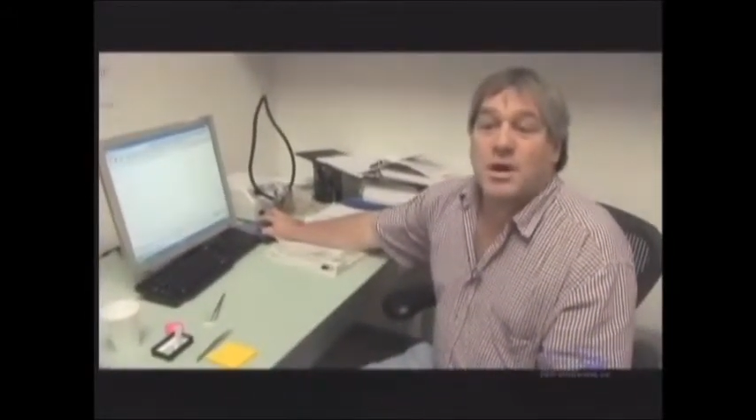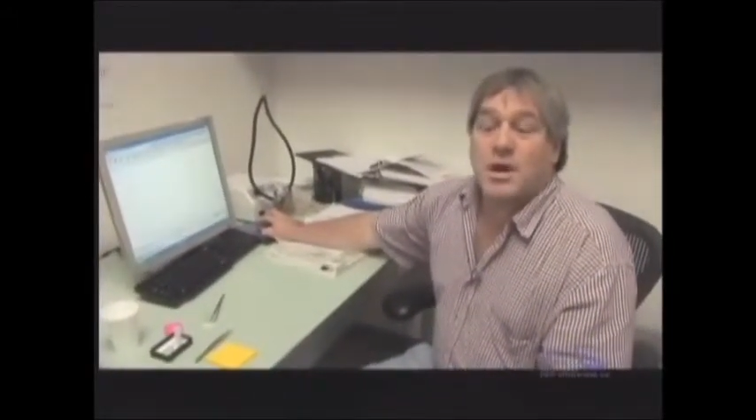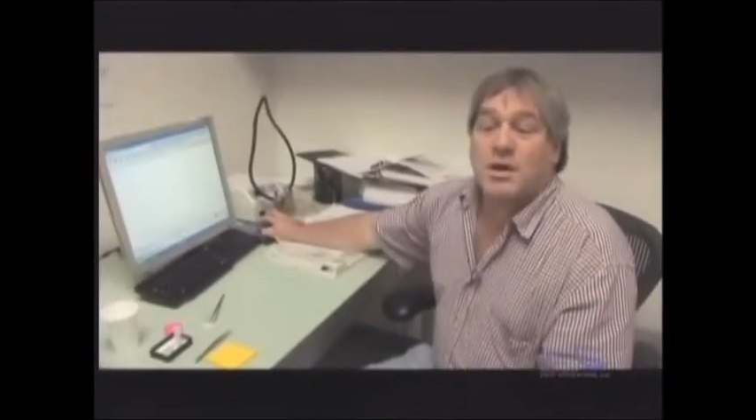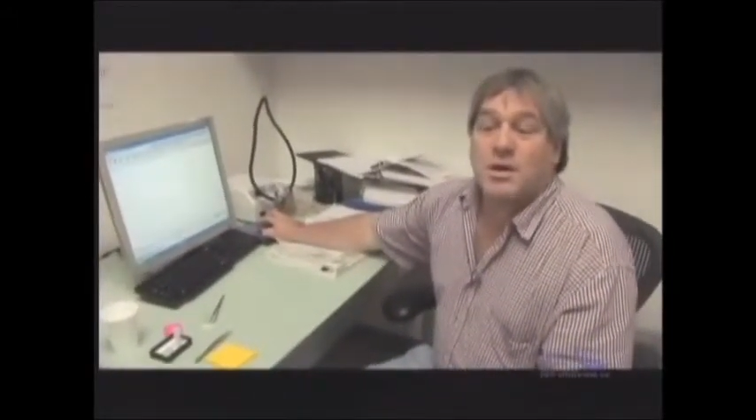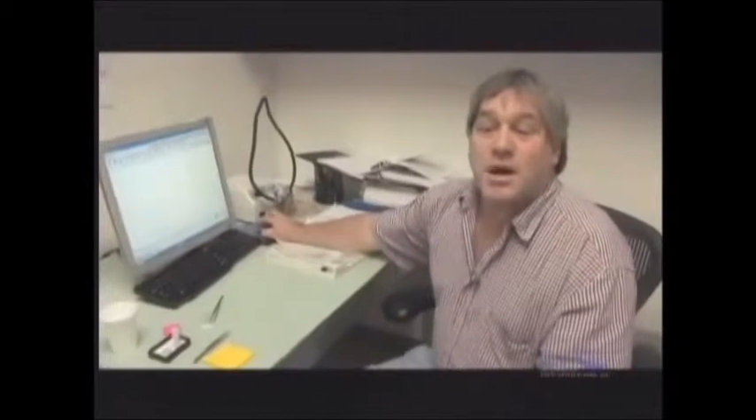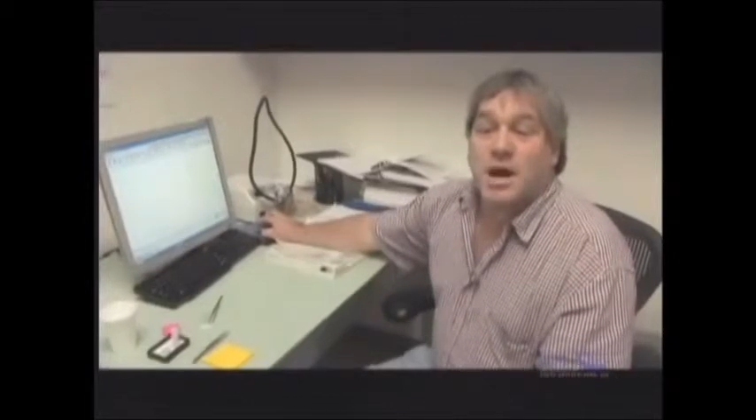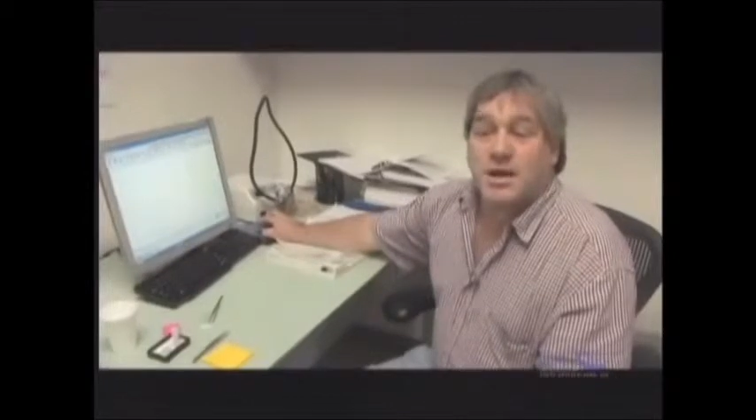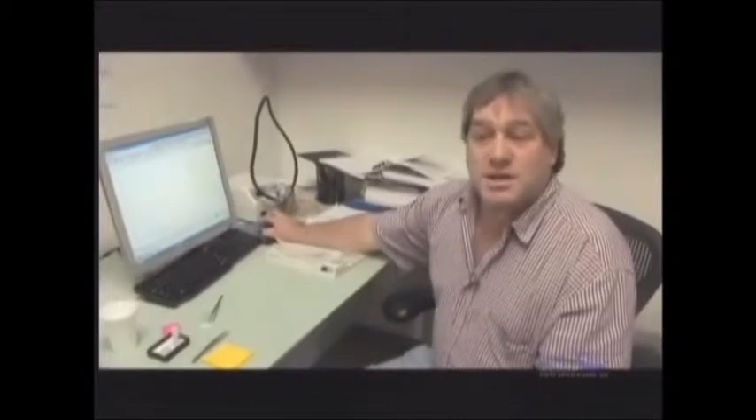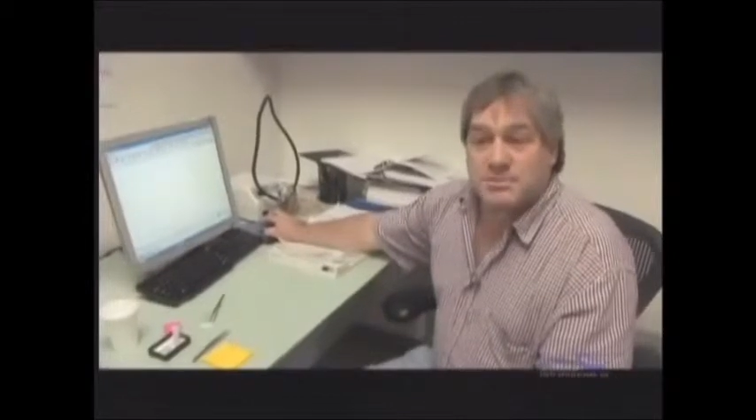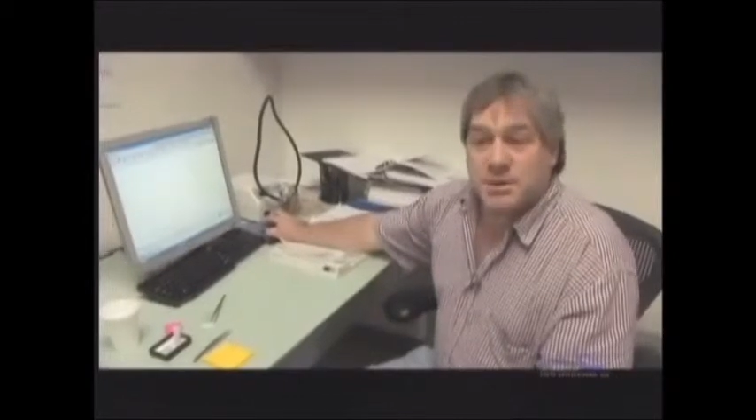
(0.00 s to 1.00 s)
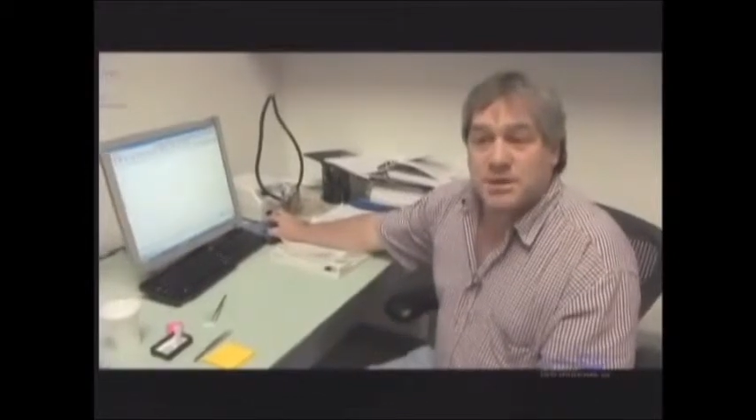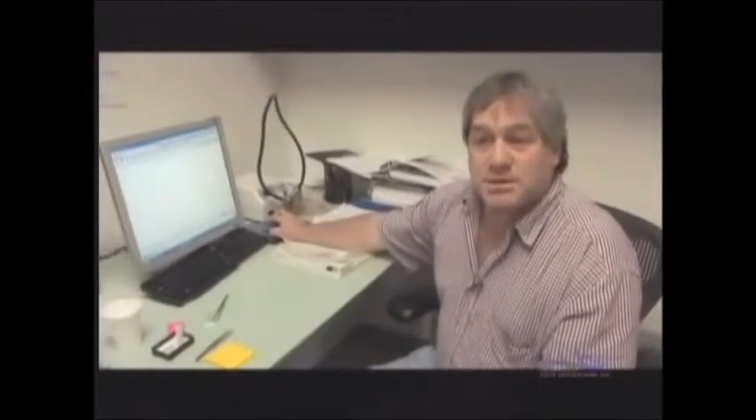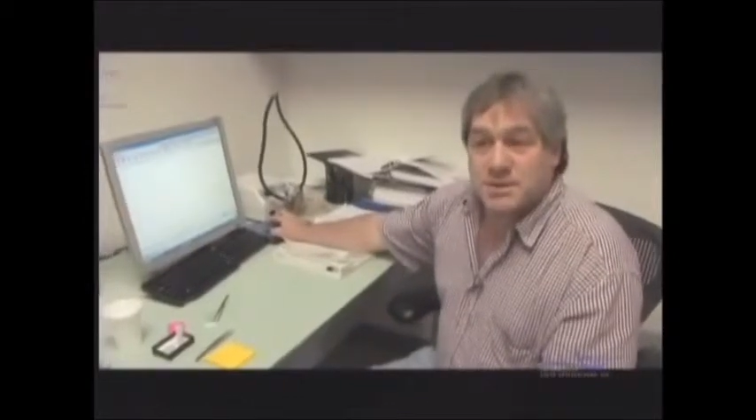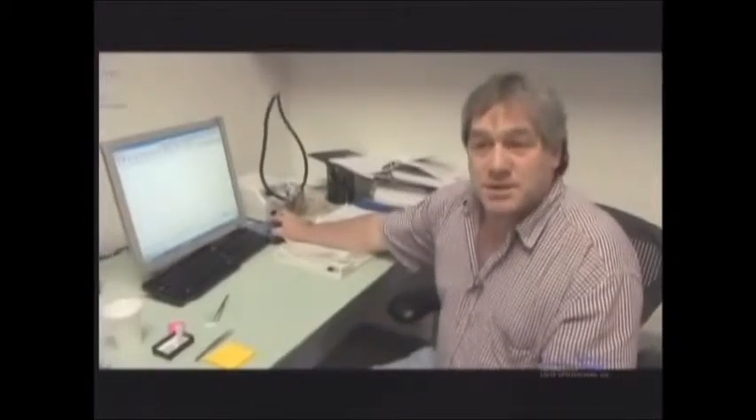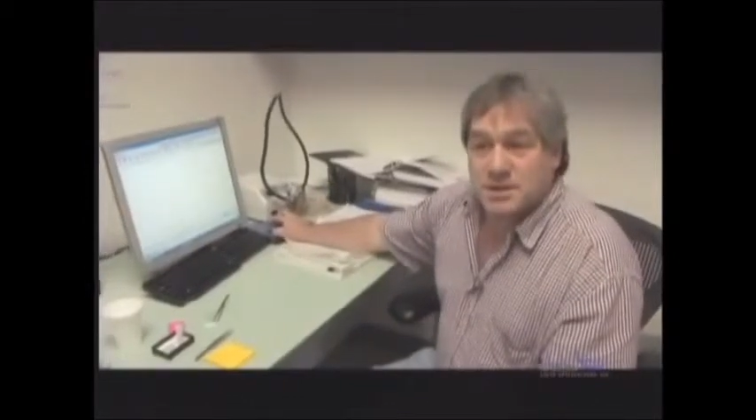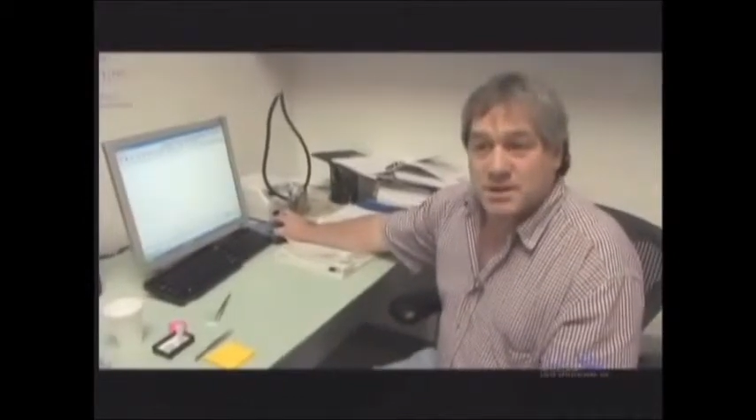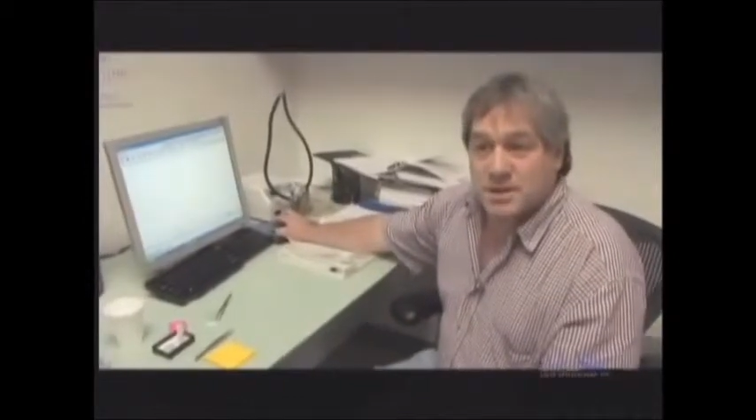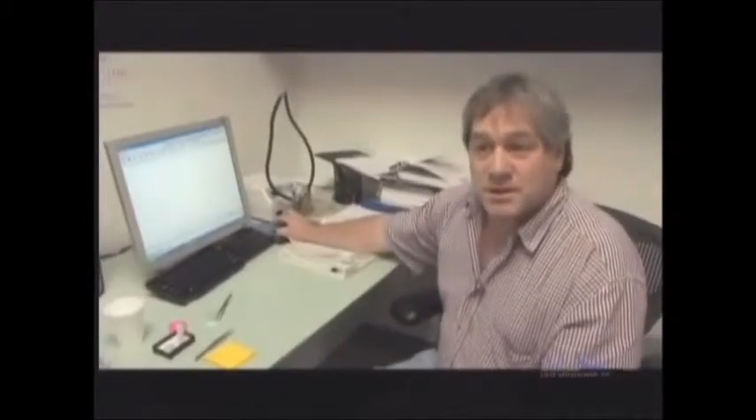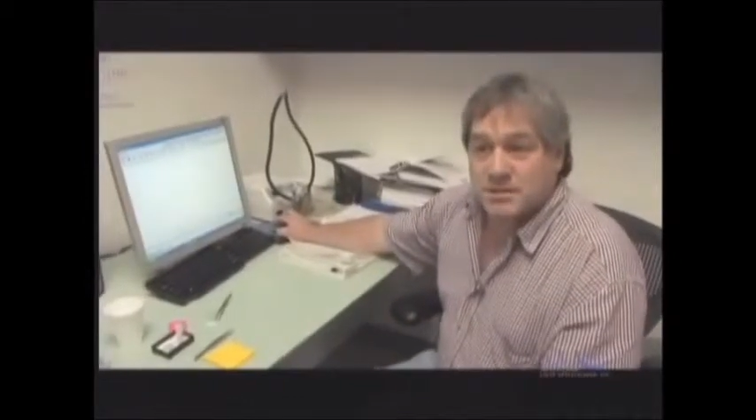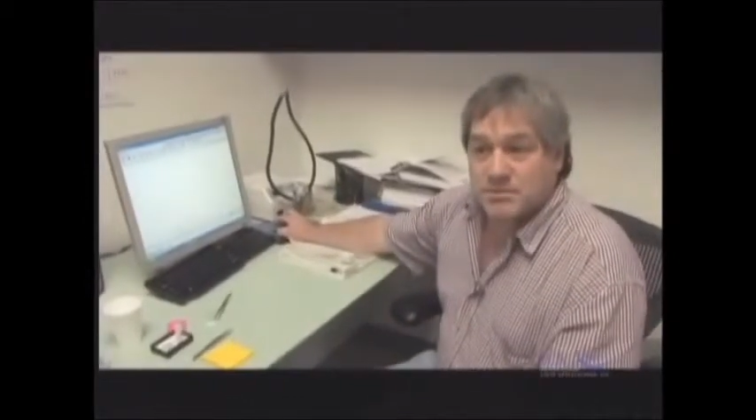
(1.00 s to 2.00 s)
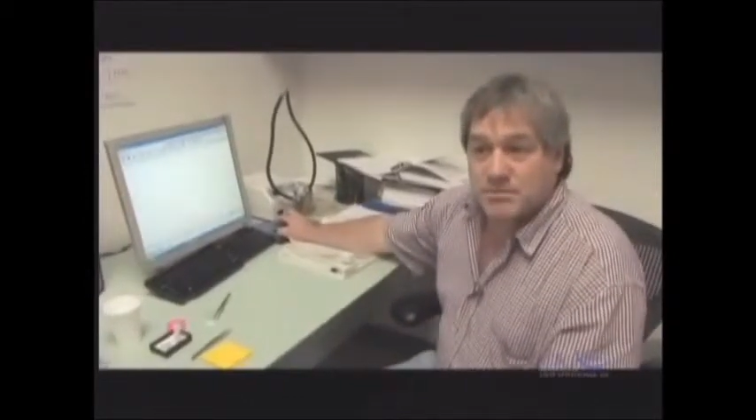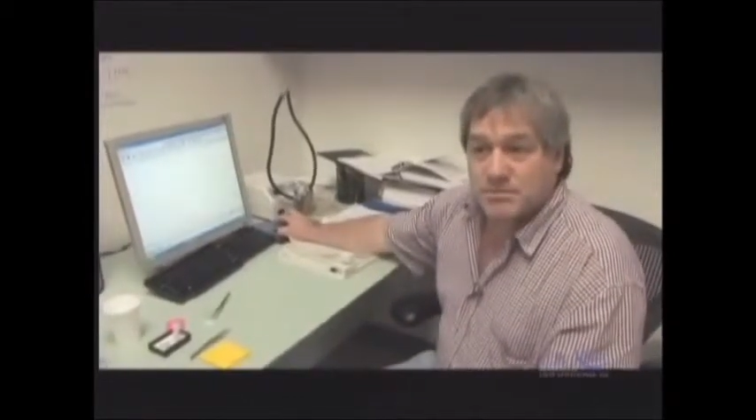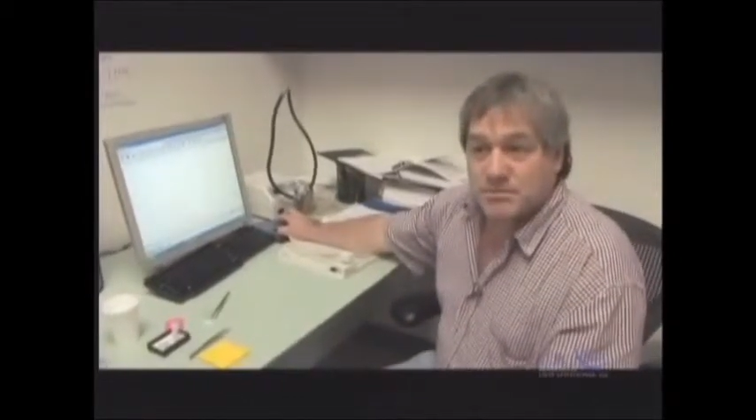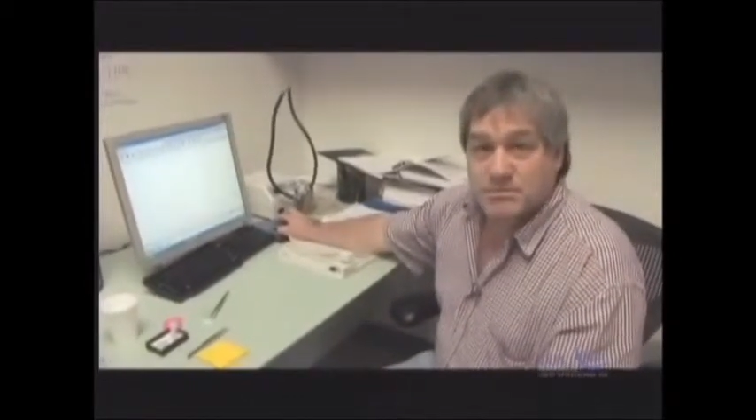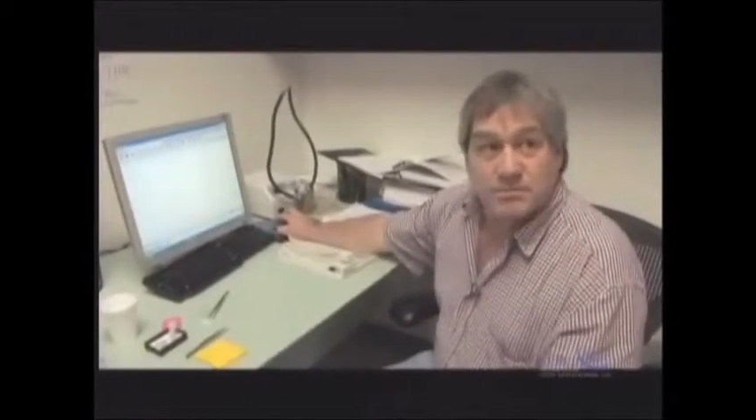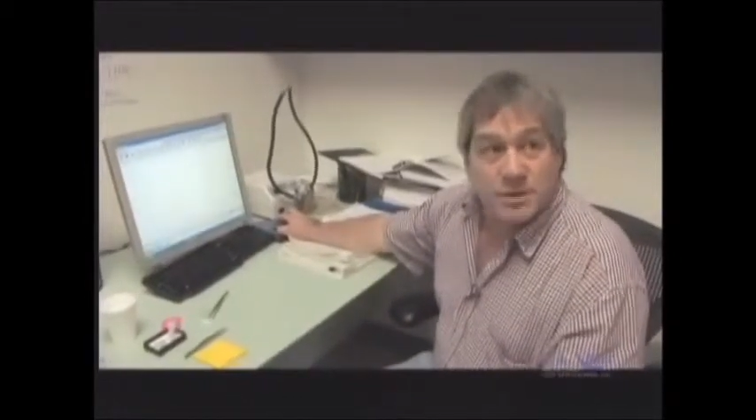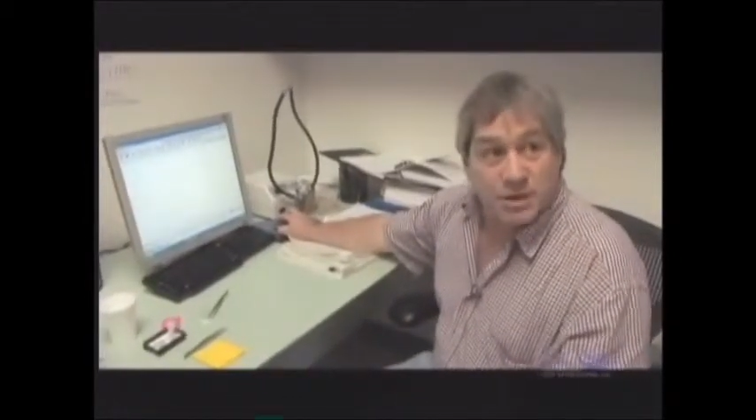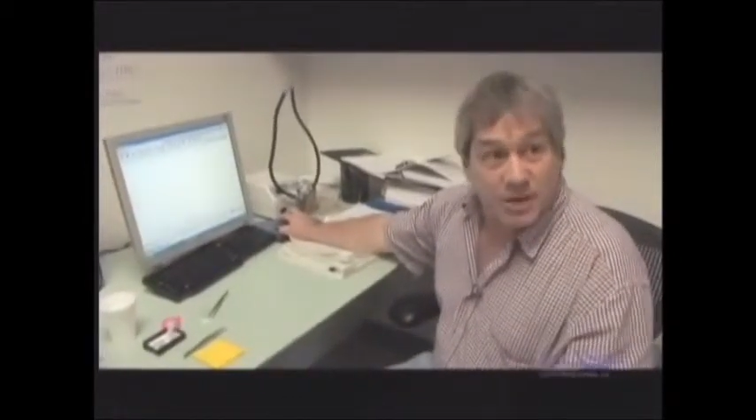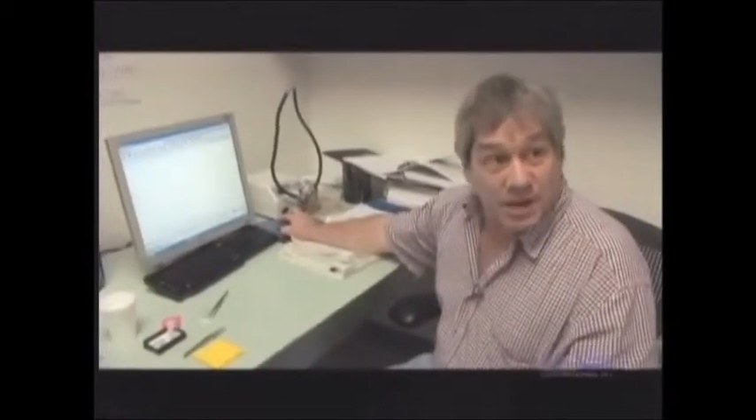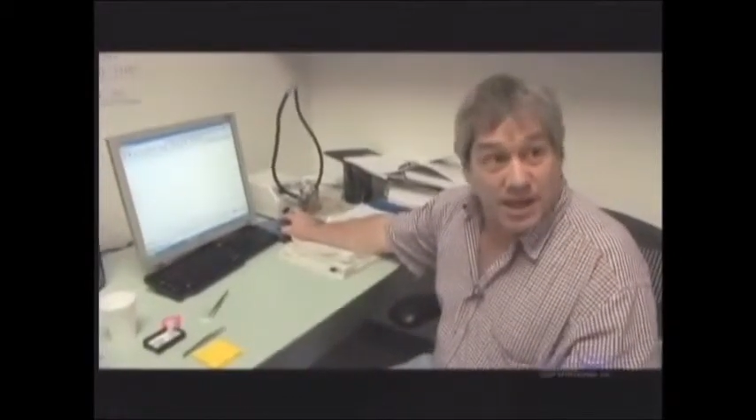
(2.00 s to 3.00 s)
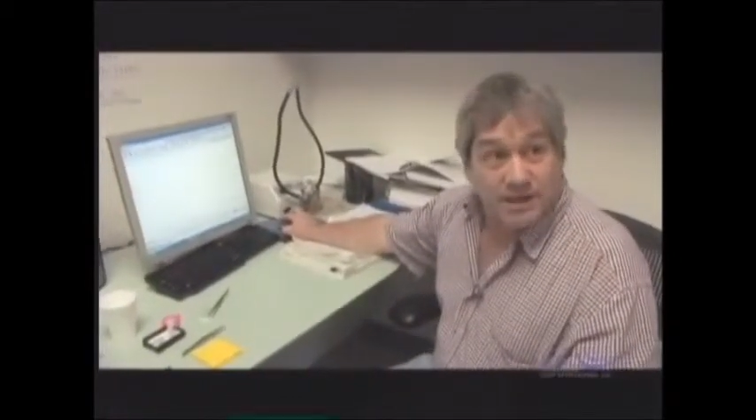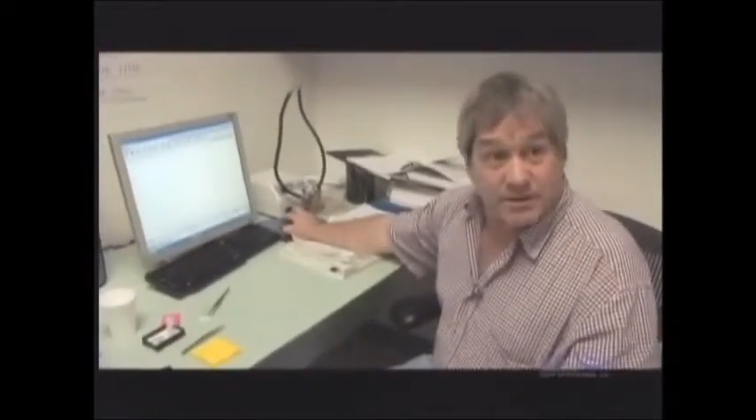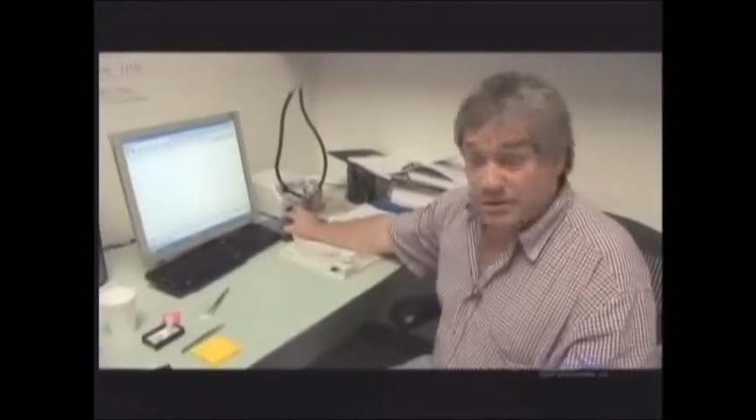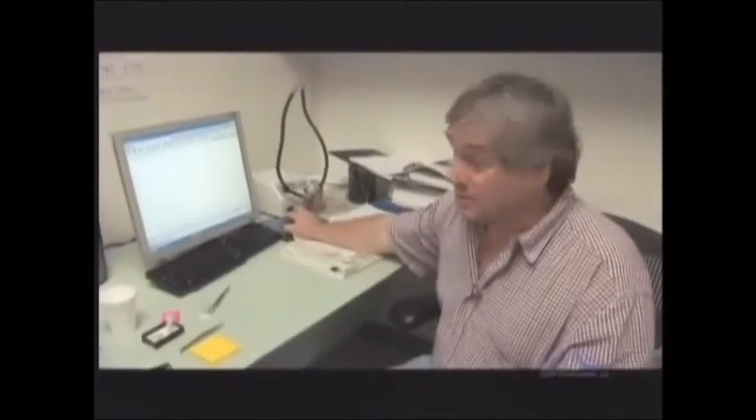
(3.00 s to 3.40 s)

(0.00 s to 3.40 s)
not exposed to your collector